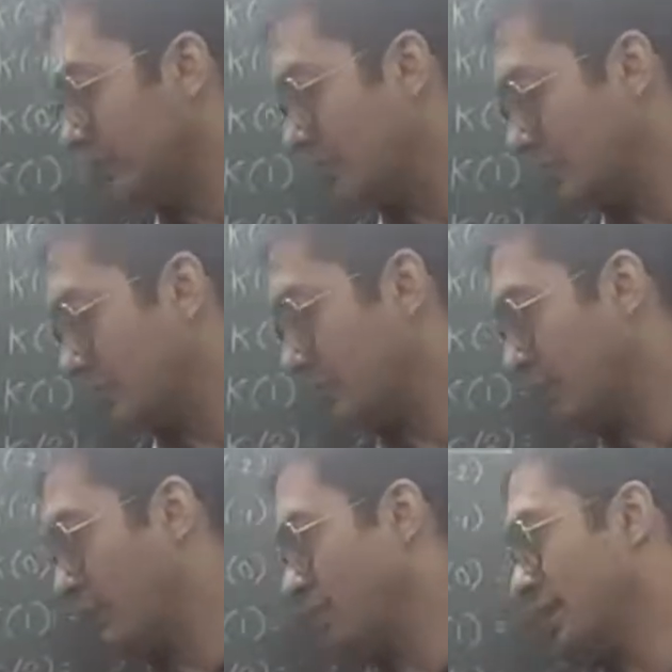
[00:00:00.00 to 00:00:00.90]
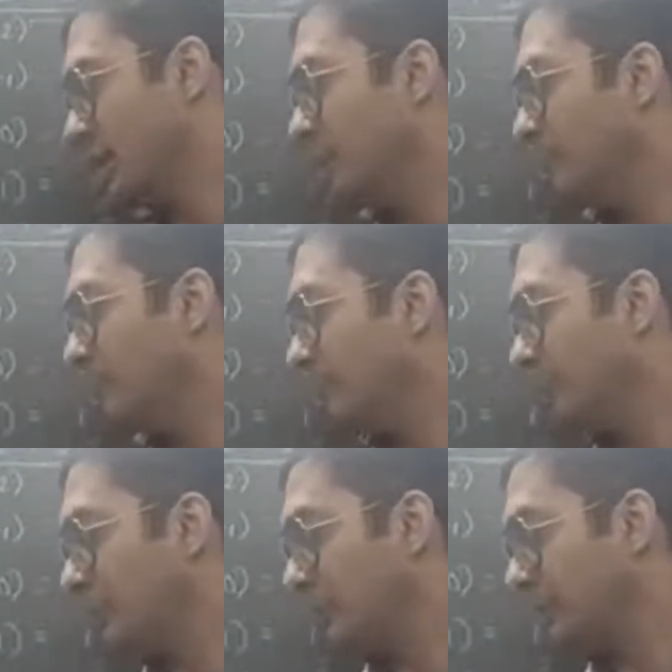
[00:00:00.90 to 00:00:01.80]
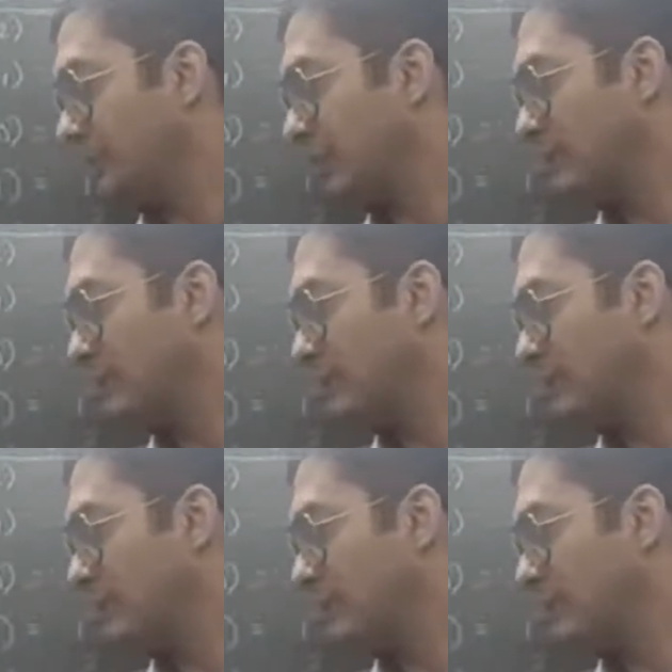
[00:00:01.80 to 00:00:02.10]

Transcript: function equation put the